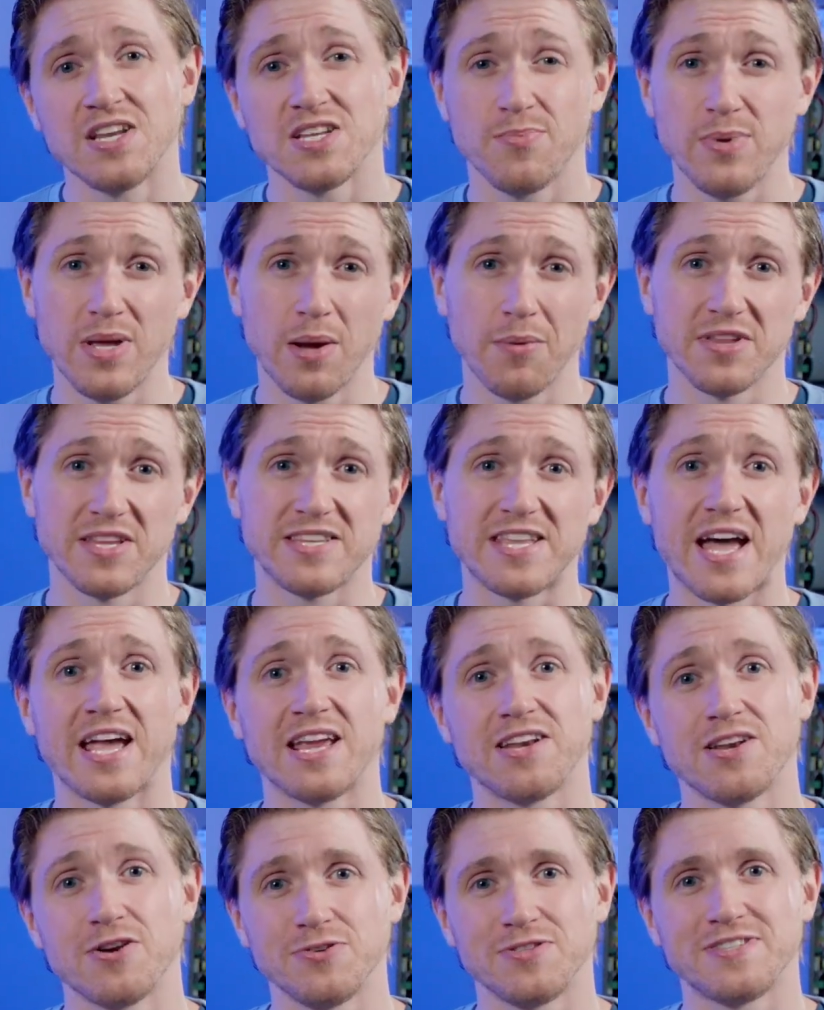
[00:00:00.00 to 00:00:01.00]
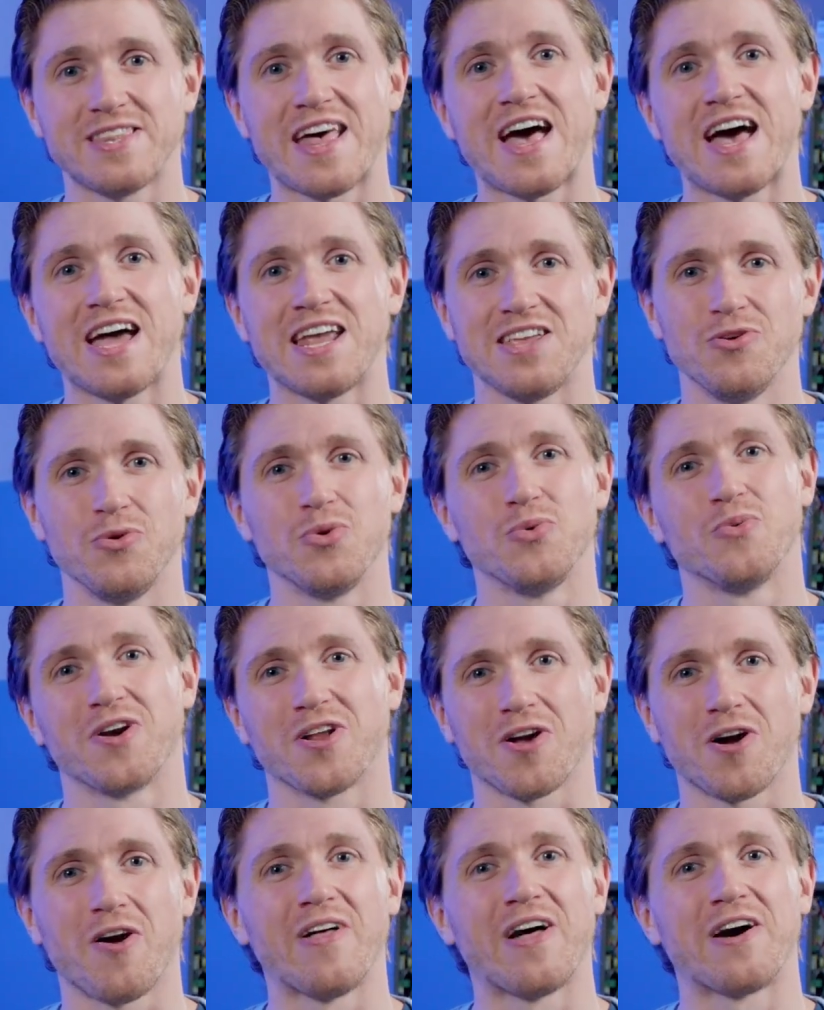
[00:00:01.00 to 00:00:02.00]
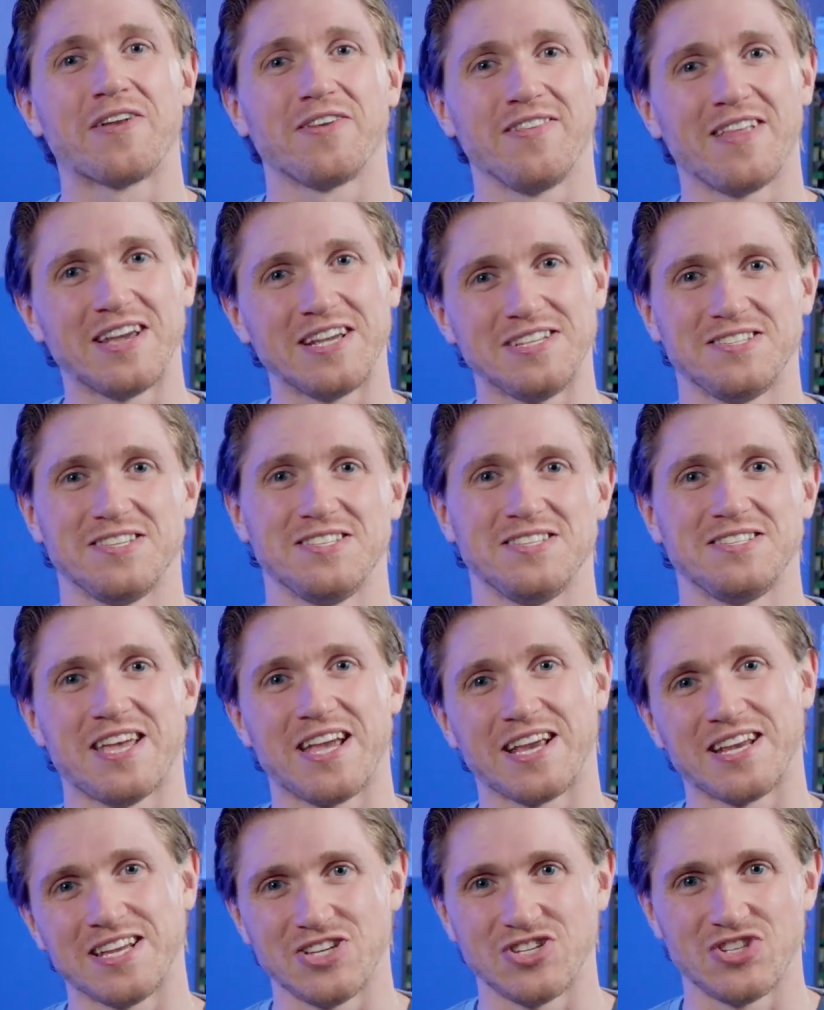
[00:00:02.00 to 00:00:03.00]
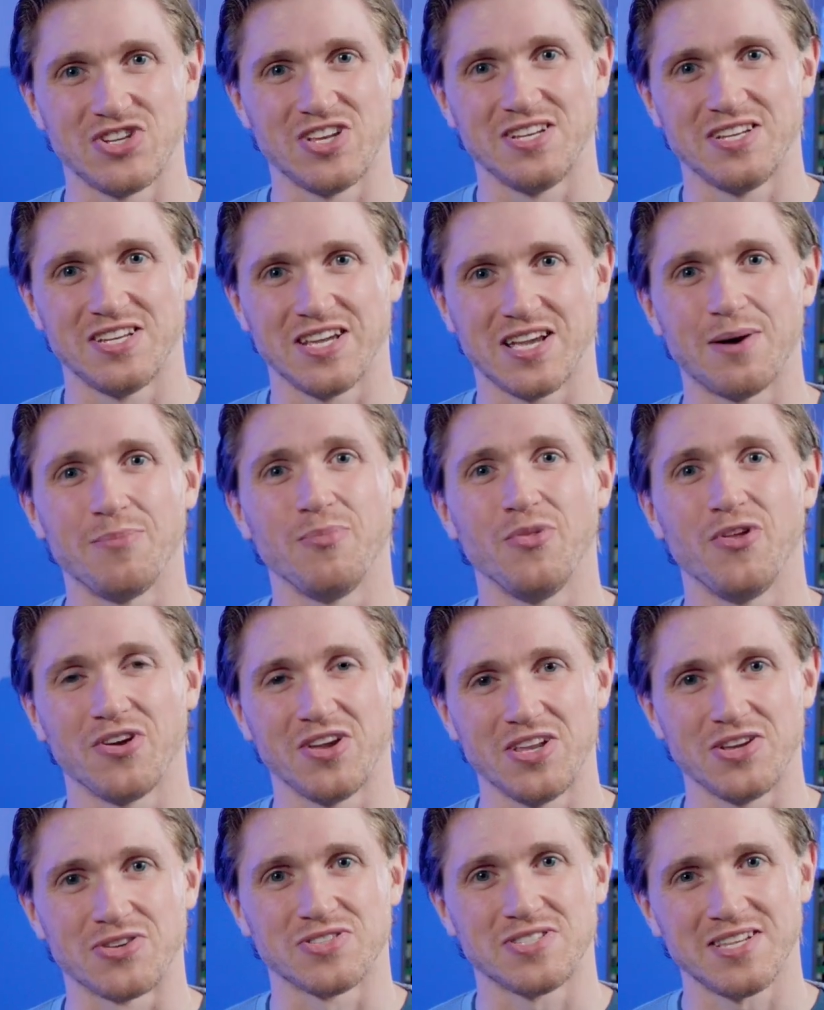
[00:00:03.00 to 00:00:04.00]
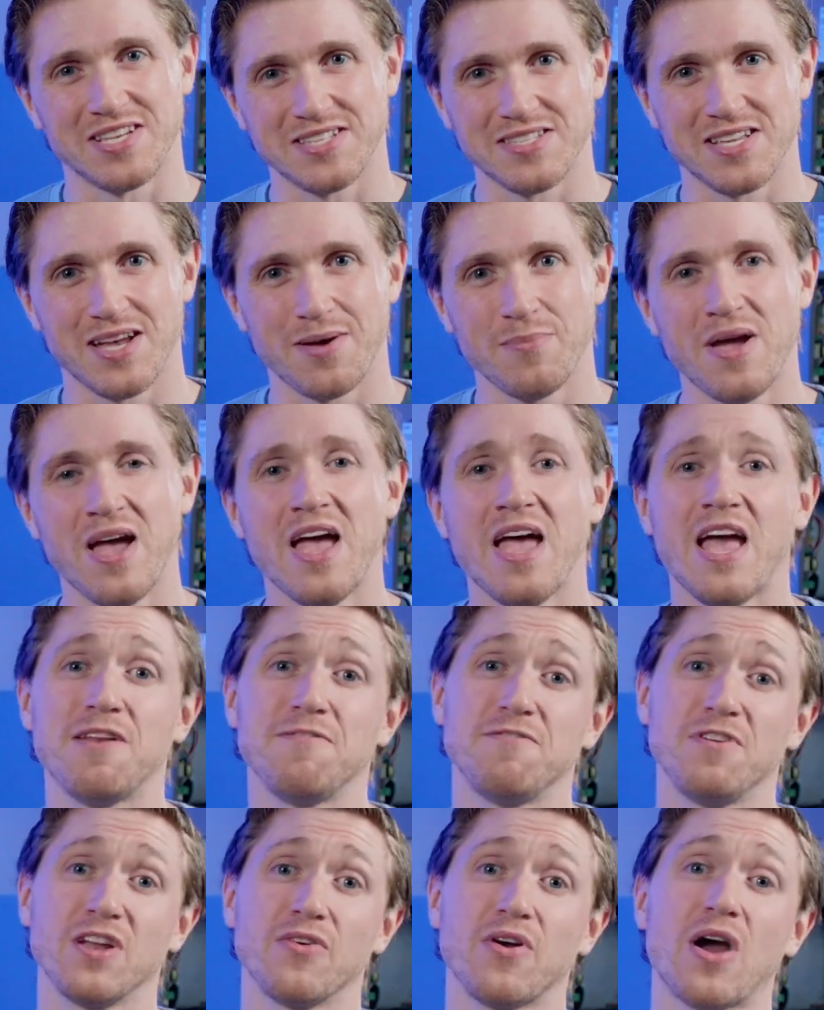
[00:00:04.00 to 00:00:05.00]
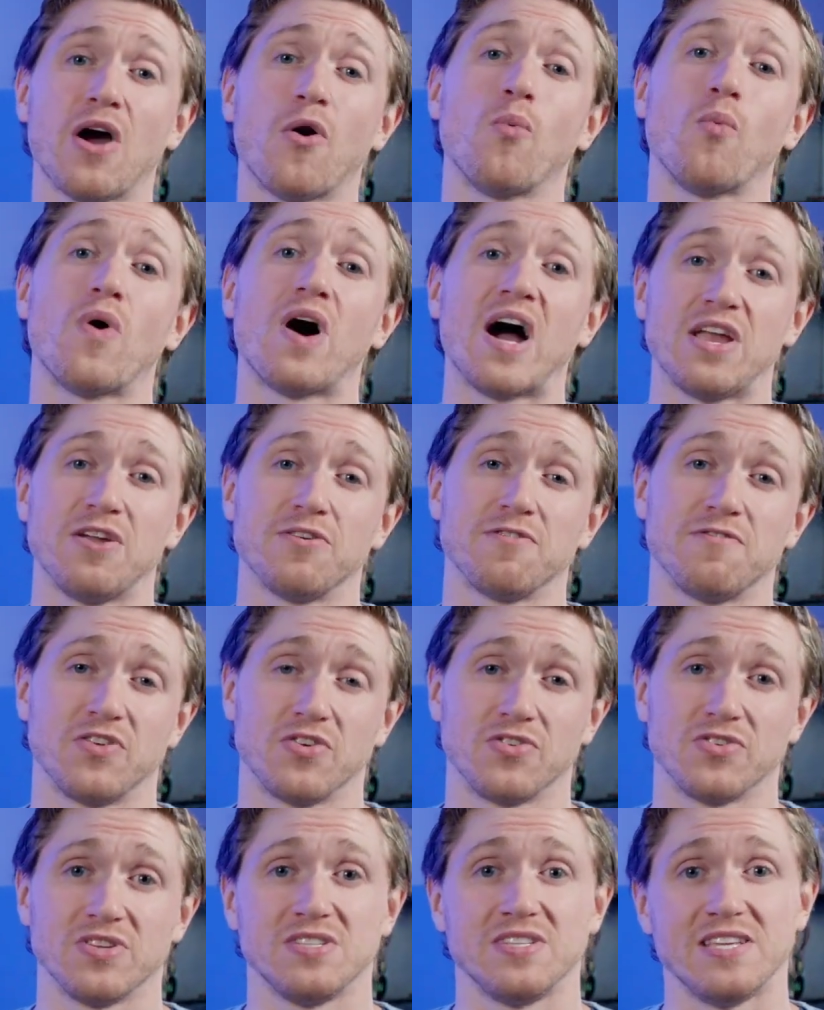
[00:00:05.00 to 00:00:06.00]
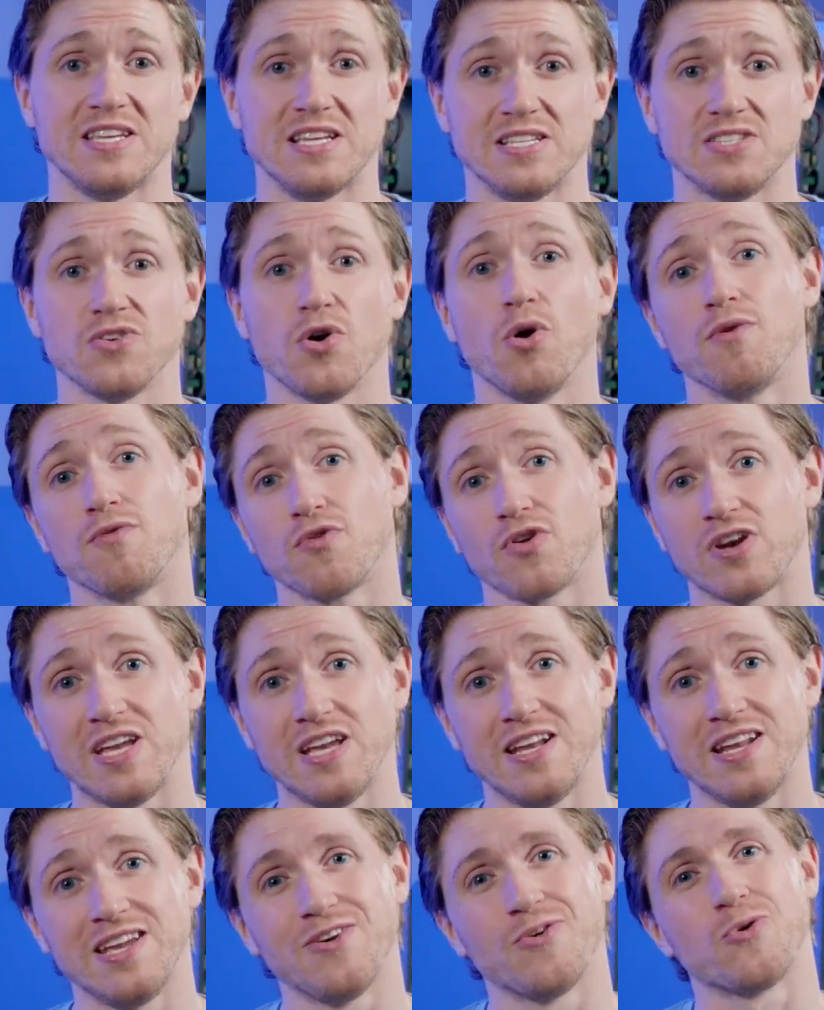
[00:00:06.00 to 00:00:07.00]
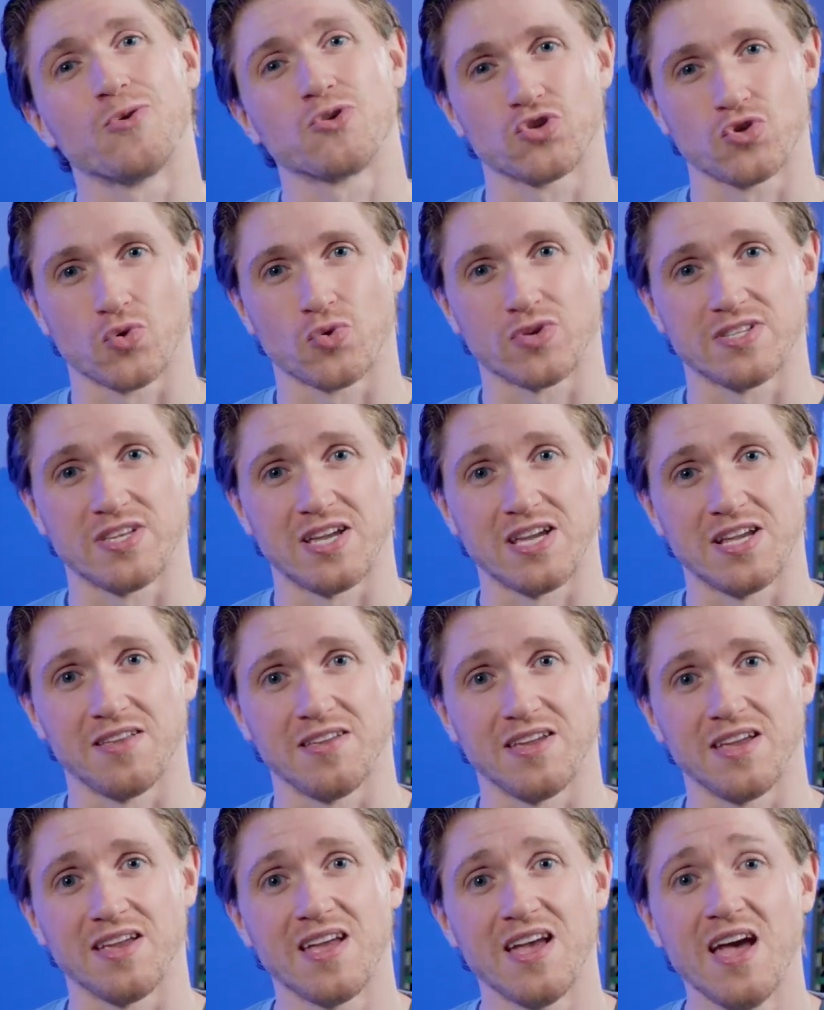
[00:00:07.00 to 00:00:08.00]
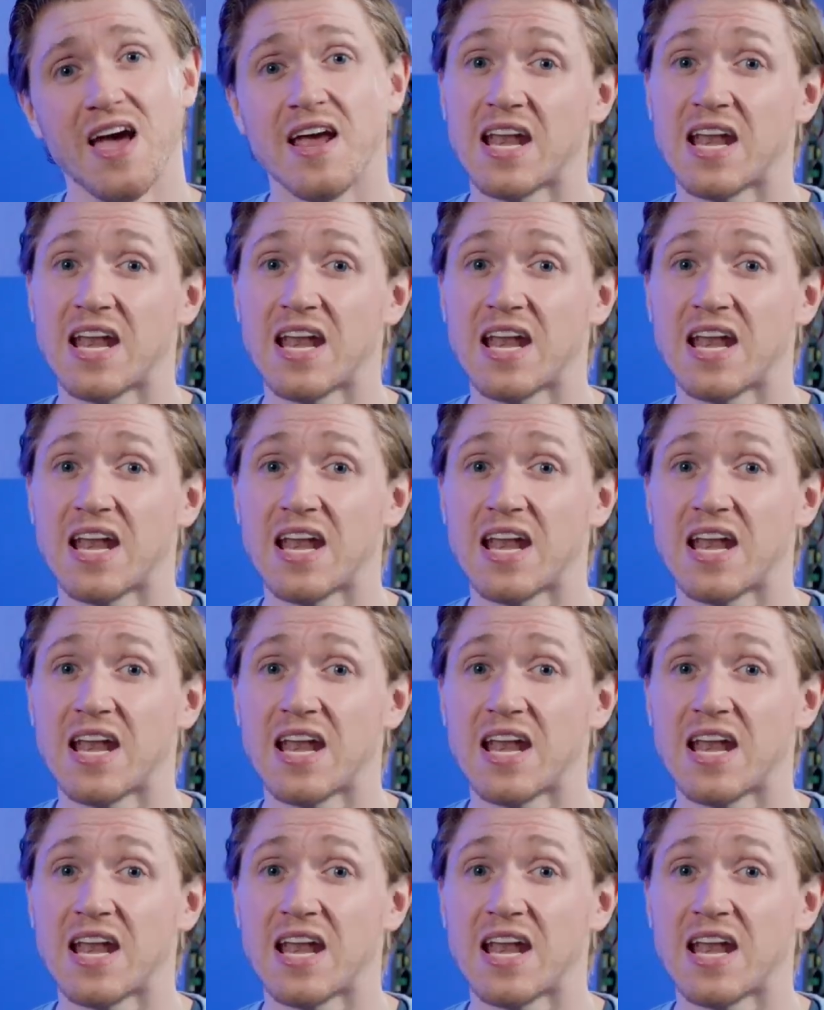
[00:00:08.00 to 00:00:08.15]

To be able to diagnose that, you would want to call out a licensed technician to come look at your system and figure out why your furnace is overheating or short cycling.